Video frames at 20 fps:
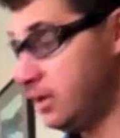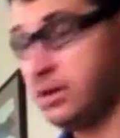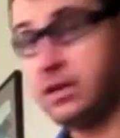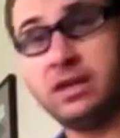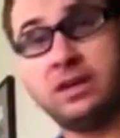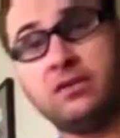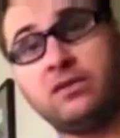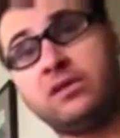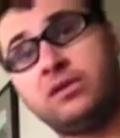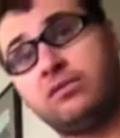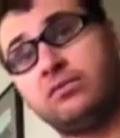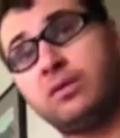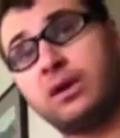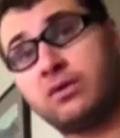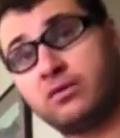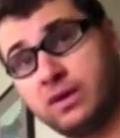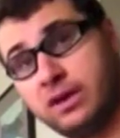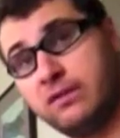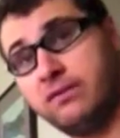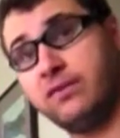even if my
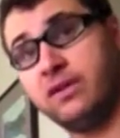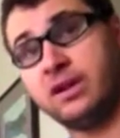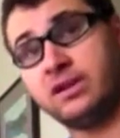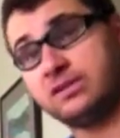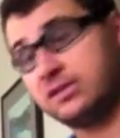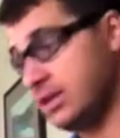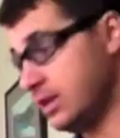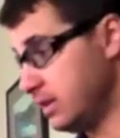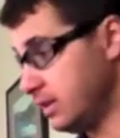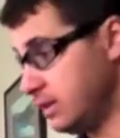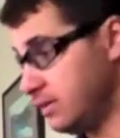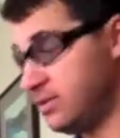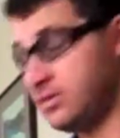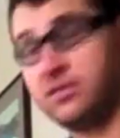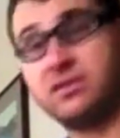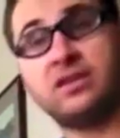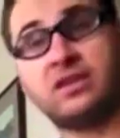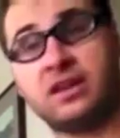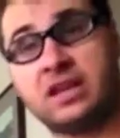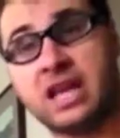reflex did. And
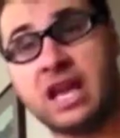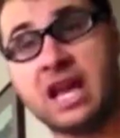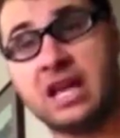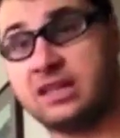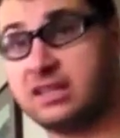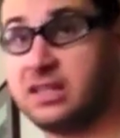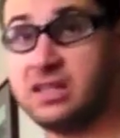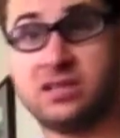so again,